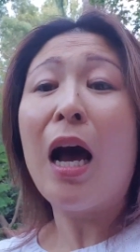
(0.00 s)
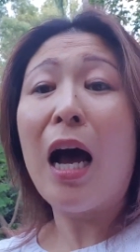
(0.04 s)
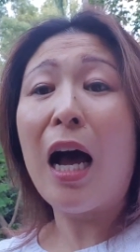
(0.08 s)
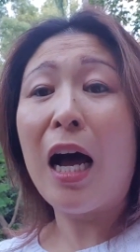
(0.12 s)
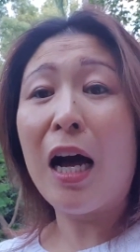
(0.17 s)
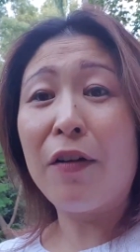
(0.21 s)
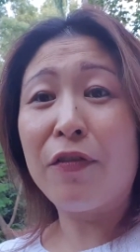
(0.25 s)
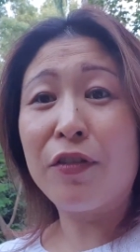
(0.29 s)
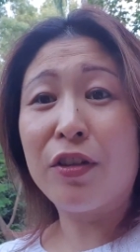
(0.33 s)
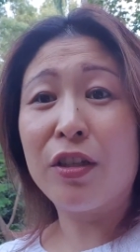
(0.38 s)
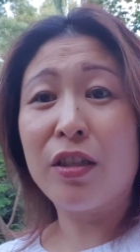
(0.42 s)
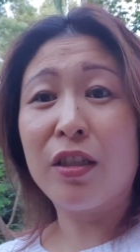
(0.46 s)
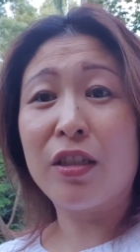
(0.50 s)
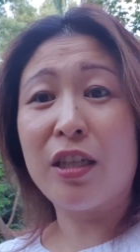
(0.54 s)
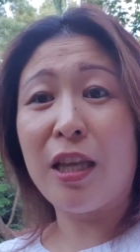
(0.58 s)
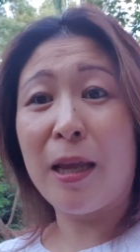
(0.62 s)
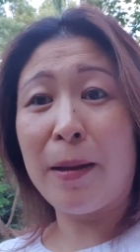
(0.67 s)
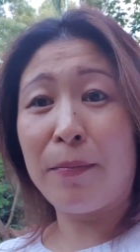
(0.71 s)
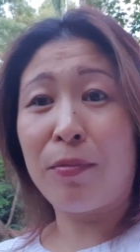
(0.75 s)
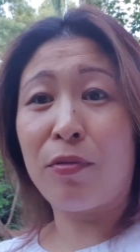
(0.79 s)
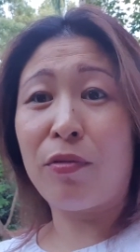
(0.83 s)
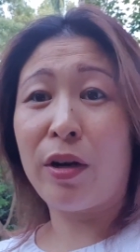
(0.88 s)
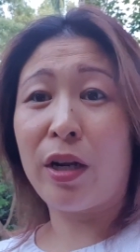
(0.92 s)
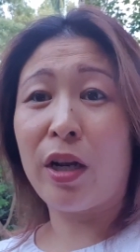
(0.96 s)
after the
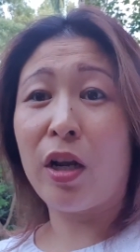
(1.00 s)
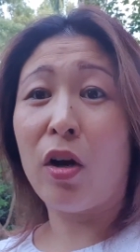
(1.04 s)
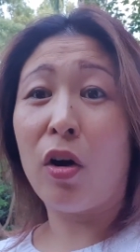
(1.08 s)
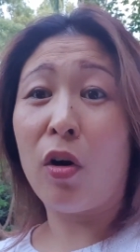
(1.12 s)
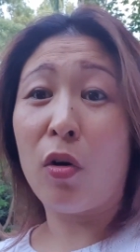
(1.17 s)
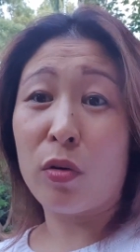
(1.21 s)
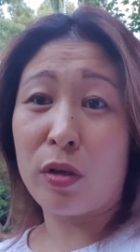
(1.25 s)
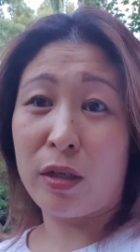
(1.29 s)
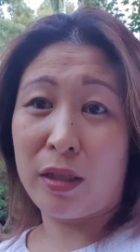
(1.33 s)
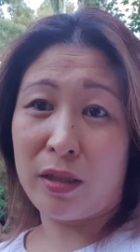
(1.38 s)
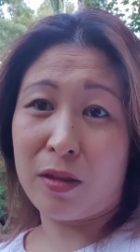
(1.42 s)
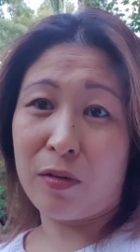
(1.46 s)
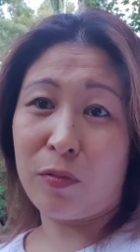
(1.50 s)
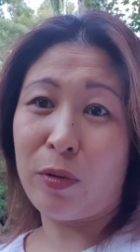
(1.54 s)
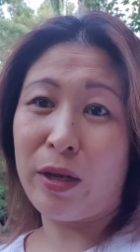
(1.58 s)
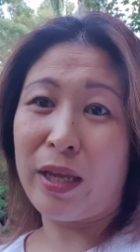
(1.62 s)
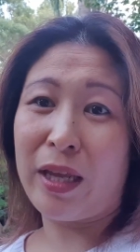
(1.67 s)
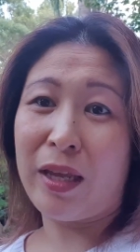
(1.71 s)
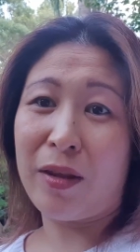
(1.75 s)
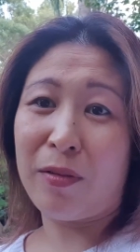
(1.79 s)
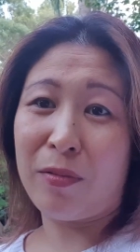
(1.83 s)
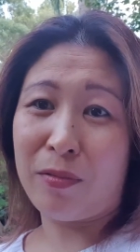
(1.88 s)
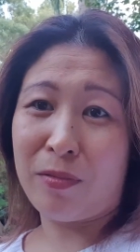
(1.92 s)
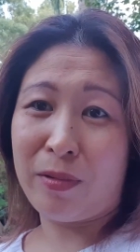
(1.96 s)
temporary hold that the
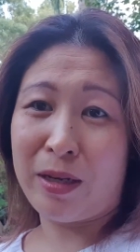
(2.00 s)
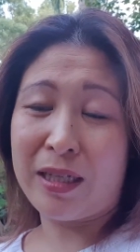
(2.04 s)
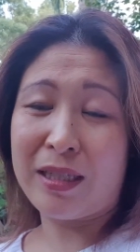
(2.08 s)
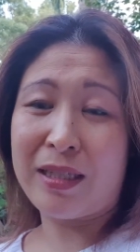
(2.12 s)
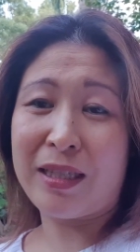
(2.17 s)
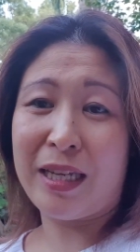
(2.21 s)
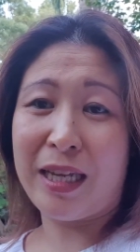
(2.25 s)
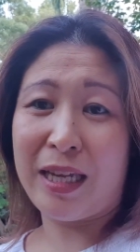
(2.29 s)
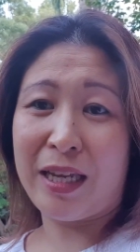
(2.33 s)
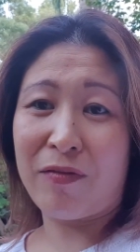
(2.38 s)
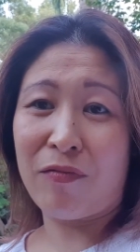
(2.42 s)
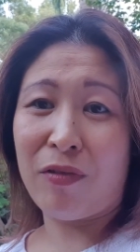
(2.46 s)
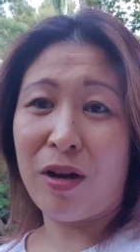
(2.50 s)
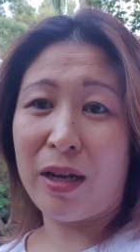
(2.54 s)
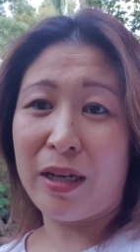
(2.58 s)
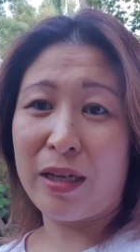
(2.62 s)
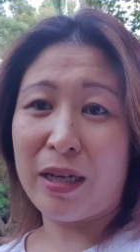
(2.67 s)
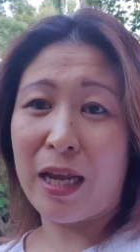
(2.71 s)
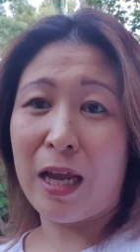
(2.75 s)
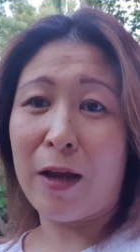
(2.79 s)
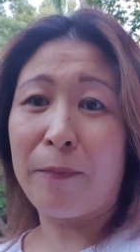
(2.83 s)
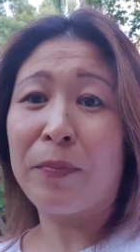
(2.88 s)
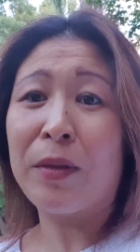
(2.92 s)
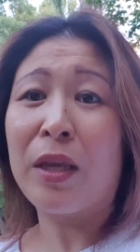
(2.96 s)
we're seeing right
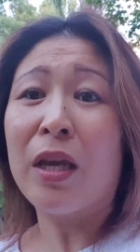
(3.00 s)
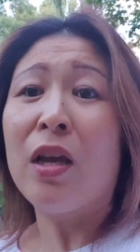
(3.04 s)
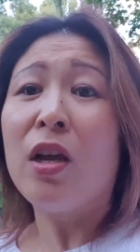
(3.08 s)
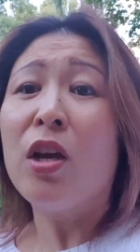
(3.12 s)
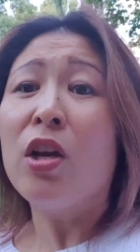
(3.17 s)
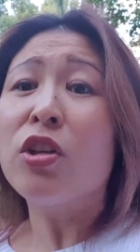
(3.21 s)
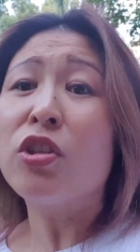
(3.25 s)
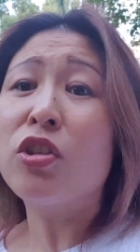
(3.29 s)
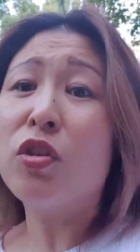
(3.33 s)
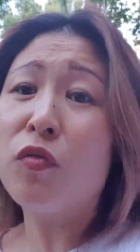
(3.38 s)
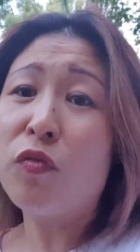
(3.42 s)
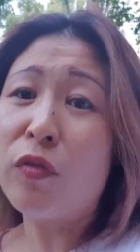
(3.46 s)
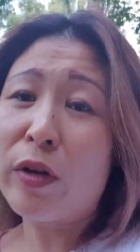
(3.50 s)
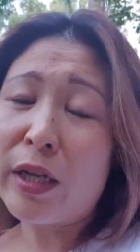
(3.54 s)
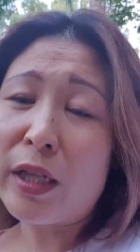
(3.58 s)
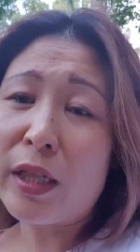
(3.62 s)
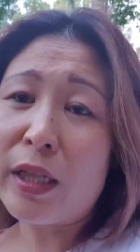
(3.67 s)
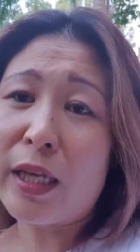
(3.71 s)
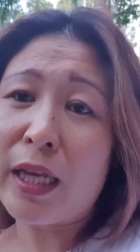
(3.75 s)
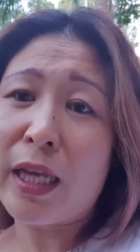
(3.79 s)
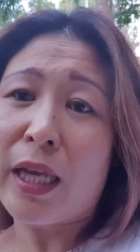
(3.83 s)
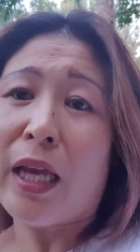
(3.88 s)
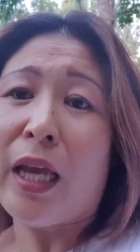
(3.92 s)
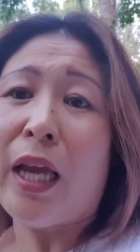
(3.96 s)
now. So
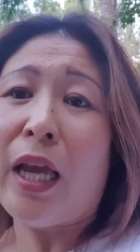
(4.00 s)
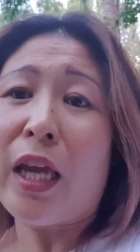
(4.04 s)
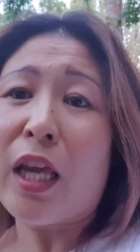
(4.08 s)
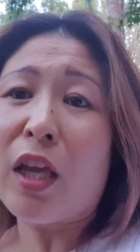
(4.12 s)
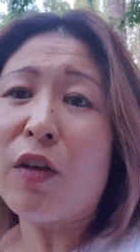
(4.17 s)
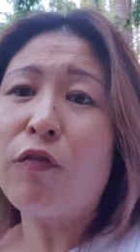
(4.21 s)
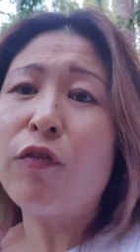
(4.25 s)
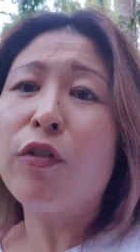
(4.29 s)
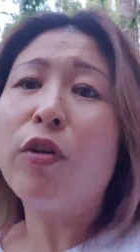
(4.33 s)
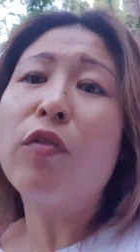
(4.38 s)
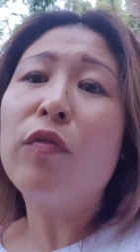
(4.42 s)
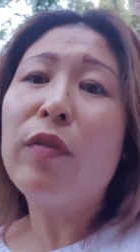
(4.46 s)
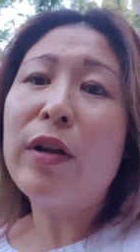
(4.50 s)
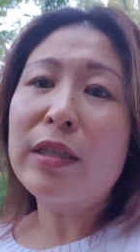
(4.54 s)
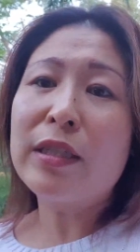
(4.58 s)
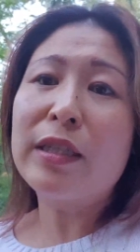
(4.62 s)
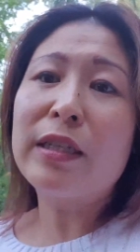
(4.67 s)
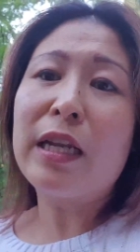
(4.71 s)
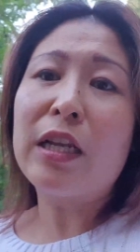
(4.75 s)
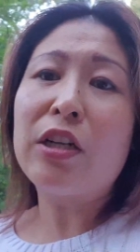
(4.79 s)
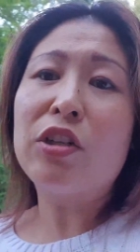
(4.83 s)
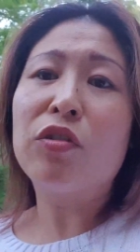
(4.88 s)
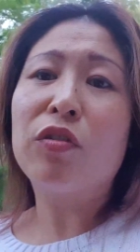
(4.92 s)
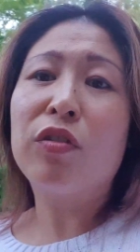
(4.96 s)
really, if you're
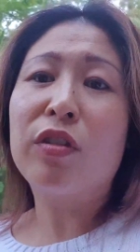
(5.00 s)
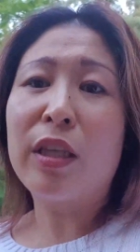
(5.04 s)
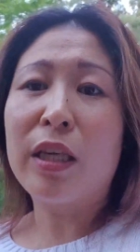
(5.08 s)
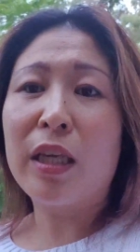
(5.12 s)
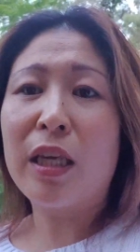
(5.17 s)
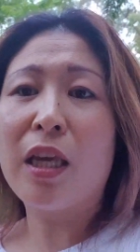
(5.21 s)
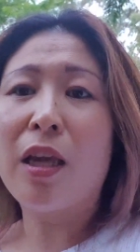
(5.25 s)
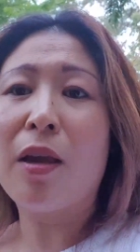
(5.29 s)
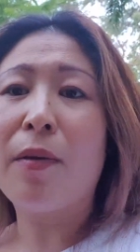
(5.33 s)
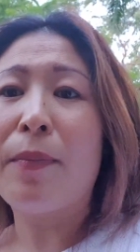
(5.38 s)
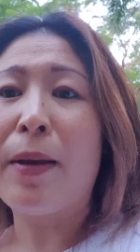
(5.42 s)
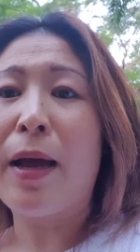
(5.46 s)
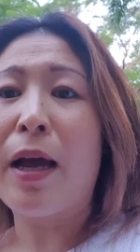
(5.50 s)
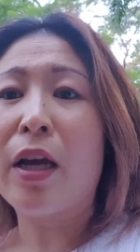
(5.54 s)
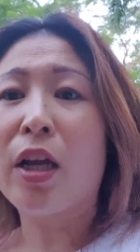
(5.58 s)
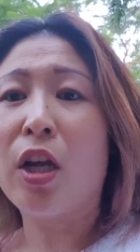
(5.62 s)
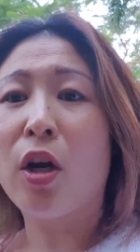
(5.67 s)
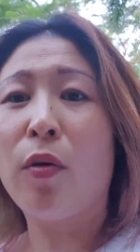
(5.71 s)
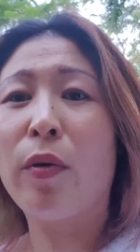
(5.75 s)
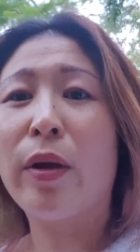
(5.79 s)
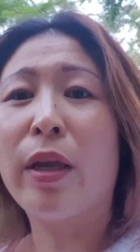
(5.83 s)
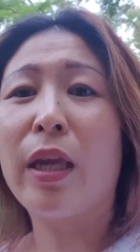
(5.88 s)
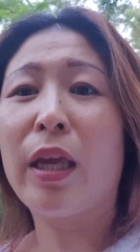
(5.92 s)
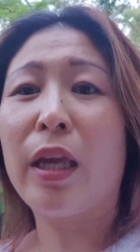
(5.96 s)
residential thinking about
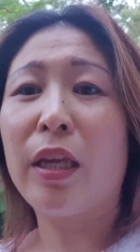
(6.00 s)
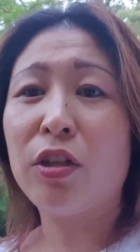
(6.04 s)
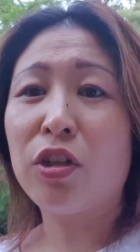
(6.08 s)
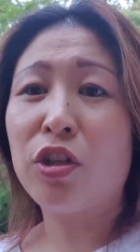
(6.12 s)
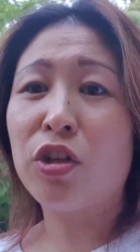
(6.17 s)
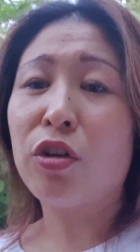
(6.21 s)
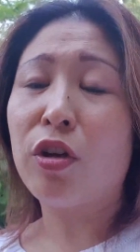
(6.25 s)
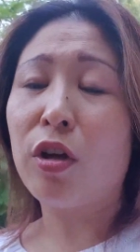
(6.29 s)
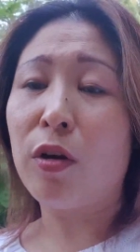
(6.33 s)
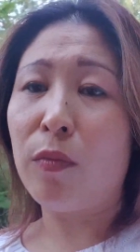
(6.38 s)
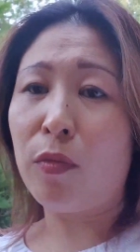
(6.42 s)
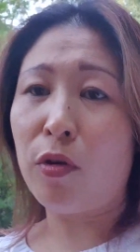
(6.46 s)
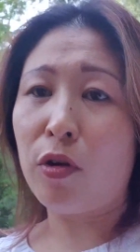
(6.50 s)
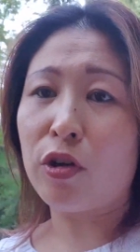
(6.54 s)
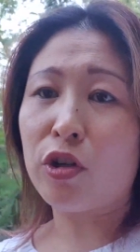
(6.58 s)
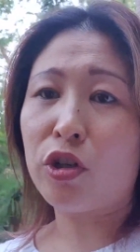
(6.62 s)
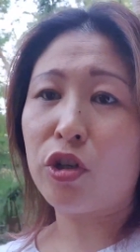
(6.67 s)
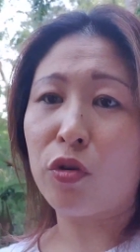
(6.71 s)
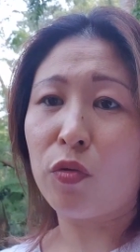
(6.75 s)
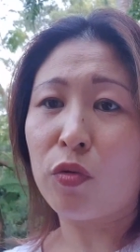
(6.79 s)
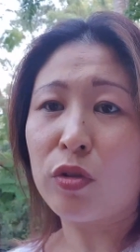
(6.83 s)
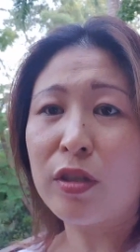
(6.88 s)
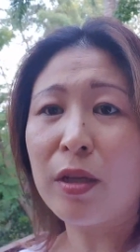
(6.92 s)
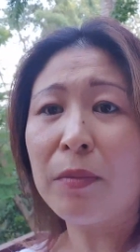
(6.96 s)
going into
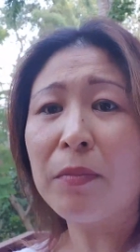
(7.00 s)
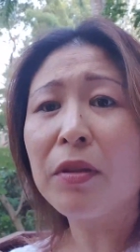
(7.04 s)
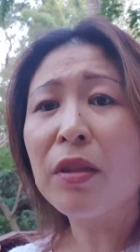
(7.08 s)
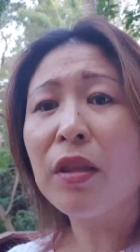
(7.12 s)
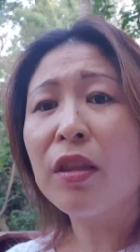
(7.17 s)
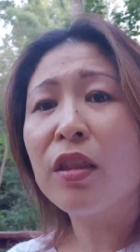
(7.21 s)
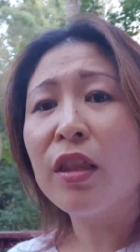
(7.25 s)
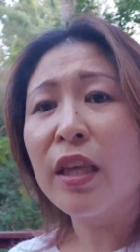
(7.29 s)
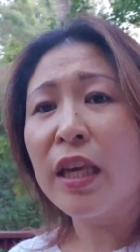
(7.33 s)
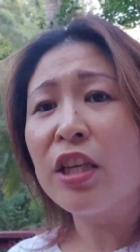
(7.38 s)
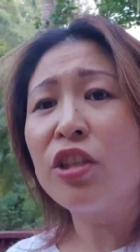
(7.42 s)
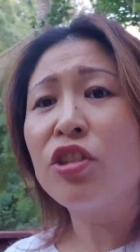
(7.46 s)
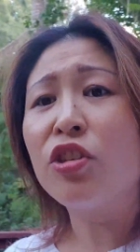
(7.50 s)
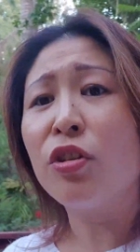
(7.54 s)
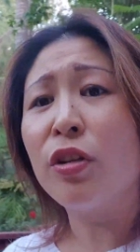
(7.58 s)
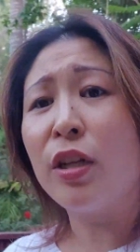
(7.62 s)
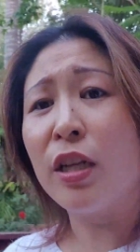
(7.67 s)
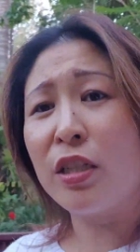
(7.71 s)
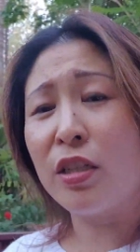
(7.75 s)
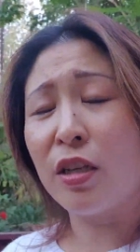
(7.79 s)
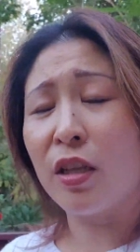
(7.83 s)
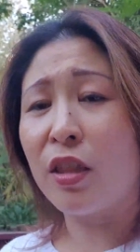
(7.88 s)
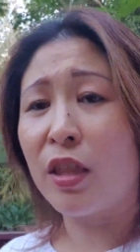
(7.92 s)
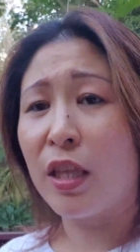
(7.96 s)
commercial, some of the things you
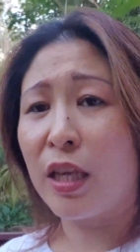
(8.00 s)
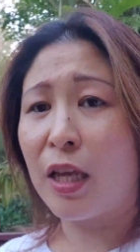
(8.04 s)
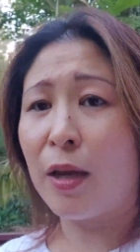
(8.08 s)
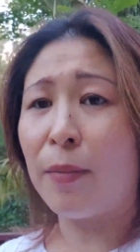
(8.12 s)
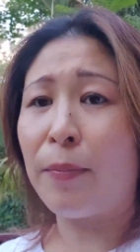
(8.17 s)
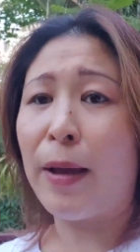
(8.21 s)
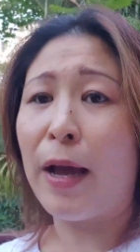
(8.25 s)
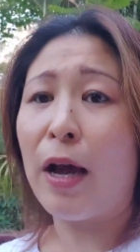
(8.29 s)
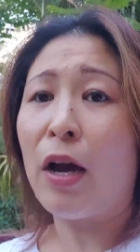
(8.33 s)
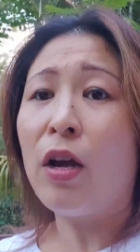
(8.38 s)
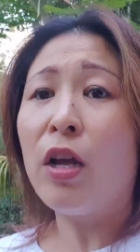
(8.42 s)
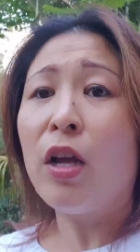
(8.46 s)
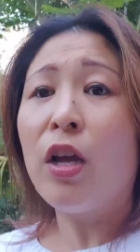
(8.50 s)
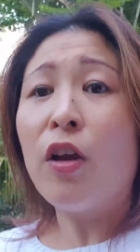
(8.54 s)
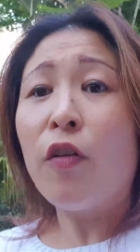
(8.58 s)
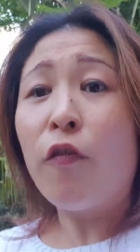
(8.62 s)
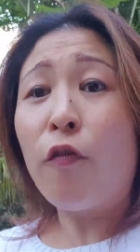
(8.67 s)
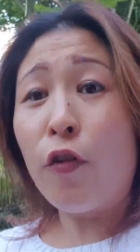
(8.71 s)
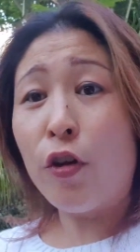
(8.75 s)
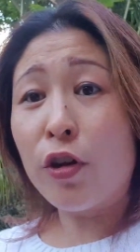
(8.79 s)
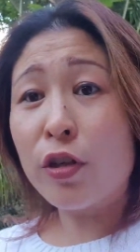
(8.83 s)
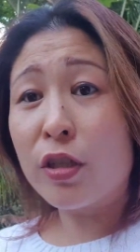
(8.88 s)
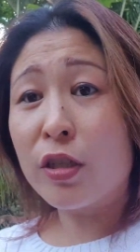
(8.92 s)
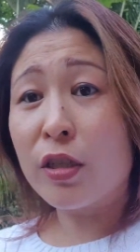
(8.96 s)
need to think about.
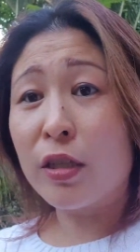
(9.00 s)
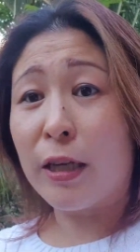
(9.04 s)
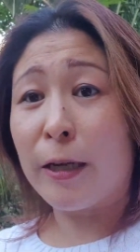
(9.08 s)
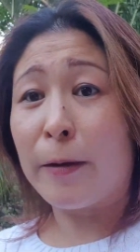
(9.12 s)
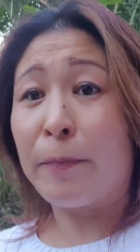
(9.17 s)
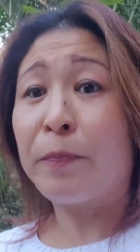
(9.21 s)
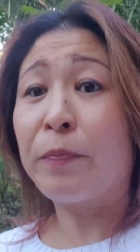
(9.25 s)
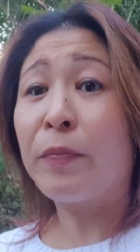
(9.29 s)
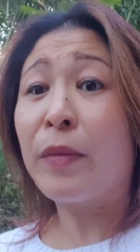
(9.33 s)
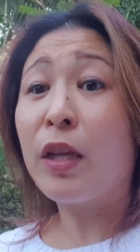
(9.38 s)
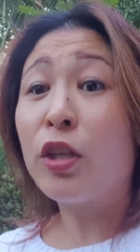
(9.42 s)
Firstly,